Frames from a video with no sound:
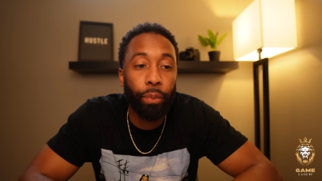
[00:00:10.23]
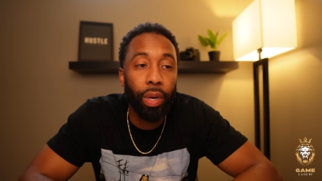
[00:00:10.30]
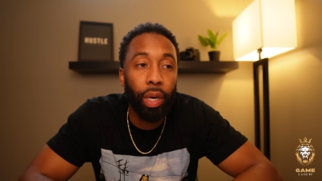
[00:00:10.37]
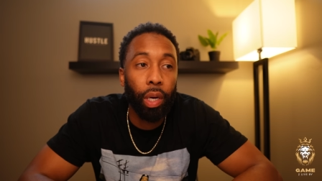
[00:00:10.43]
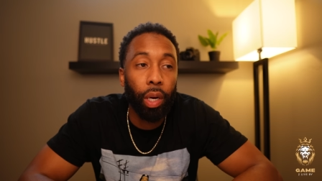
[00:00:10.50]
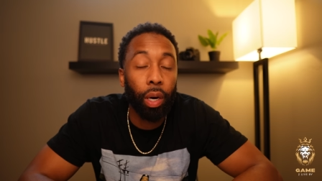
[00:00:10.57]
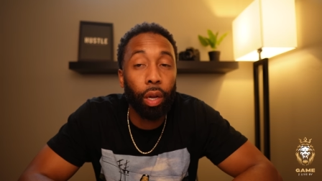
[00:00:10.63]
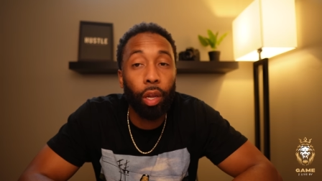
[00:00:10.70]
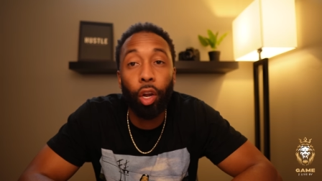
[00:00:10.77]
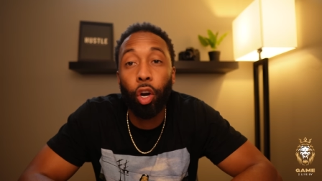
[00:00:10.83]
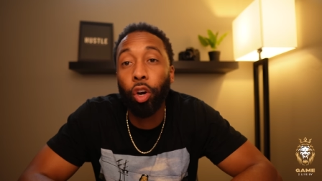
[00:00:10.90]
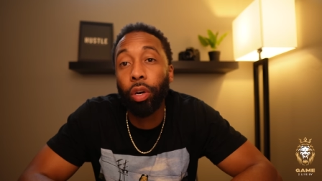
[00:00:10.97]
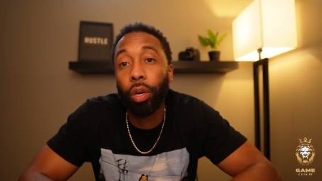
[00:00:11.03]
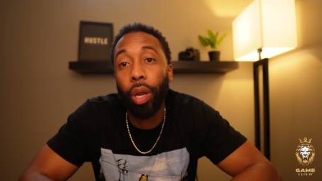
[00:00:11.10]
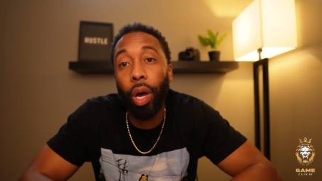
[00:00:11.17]
and I done
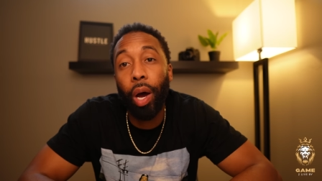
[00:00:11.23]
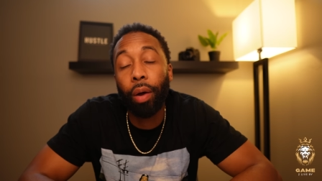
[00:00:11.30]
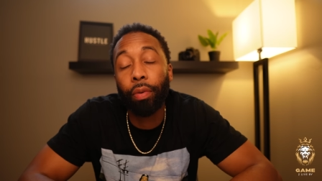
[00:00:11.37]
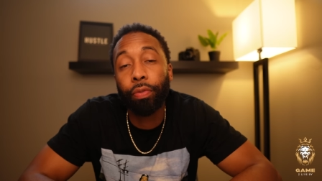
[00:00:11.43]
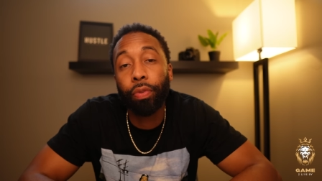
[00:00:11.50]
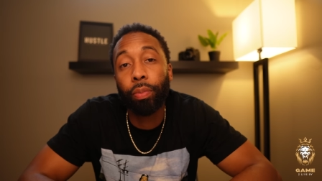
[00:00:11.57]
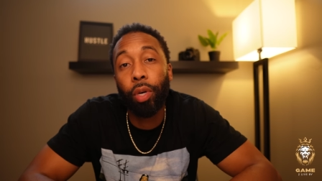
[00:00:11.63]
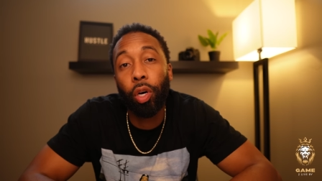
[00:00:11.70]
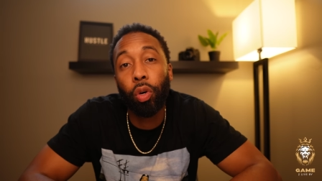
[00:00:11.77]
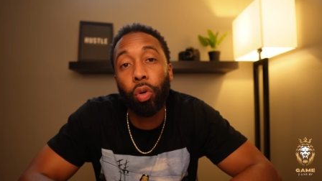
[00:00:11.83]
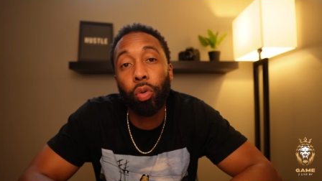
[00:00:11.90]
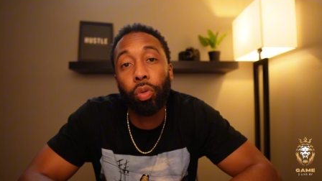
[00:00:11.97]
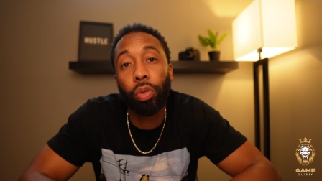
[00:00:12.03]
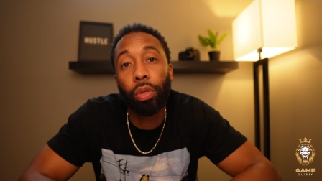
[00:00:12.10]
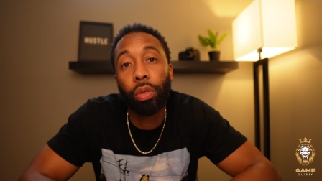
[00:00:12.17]
learned a lot from
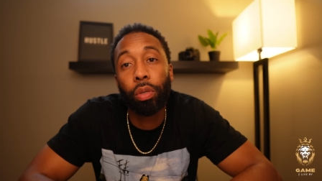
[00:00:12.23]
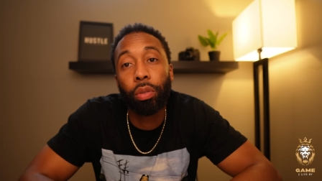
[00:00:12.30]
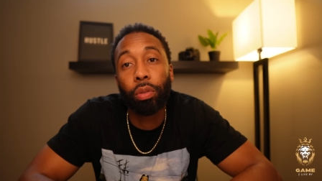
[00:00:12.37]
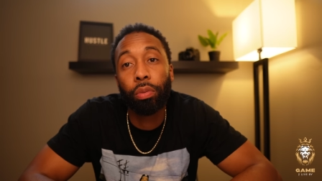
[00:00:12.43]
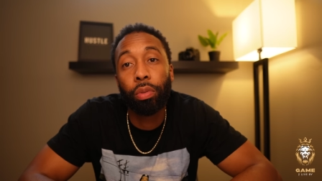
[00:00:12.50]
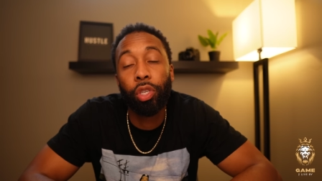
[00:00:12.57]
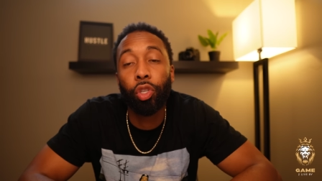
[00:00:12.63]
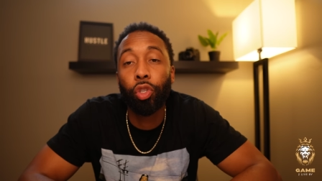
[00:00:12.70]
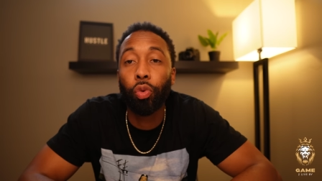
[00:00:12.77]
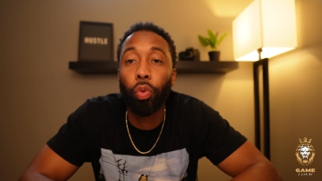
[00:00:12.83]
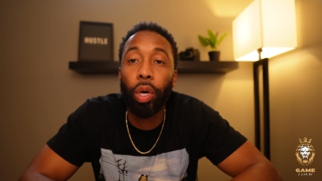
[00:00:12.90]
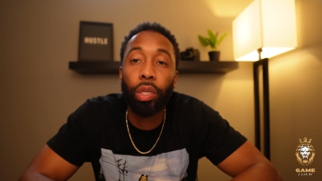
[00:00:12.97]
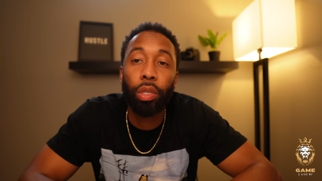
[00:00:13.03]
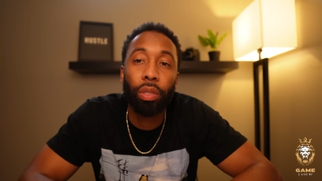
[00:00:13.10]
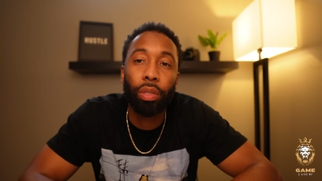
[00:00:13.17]
those
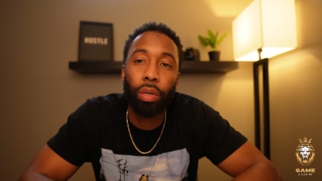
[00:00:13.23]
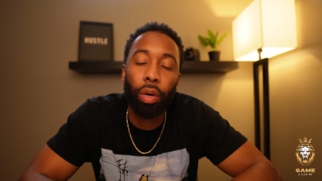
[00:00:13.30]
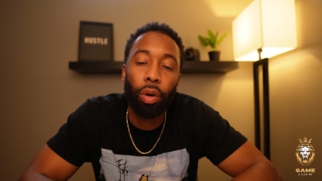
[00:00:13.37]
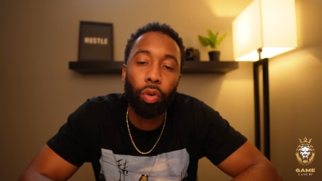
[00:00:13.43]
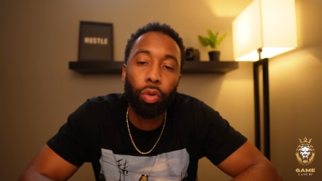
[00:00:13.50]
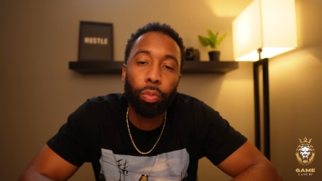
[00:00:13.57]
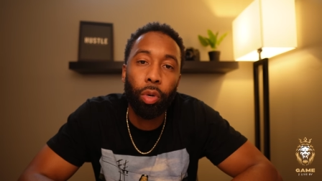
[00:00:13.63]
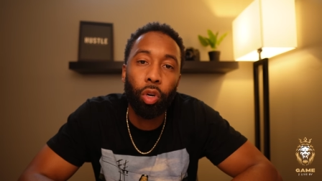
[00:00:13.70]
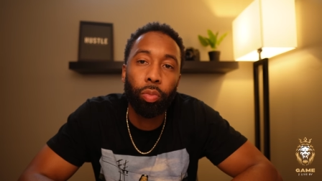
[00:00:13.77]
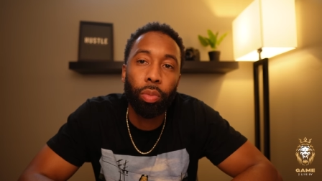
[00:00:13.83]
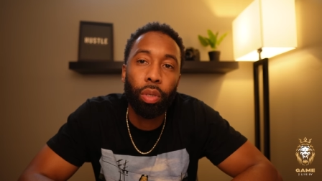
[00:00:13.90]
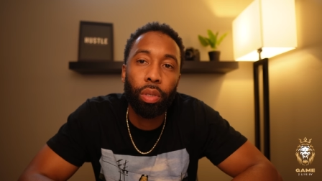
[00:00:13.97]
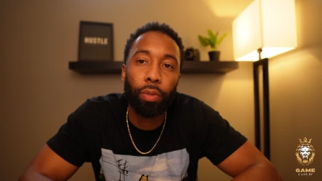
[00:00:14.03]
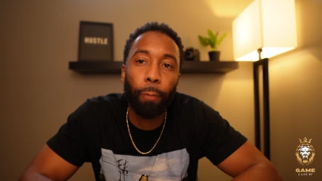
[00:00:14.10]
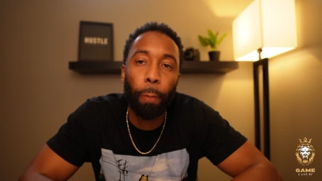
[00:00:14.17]
situations and those
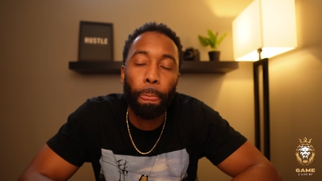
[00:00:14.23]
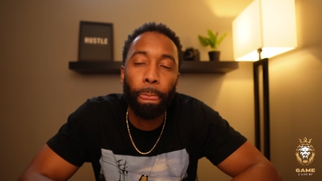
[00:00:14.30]
moments.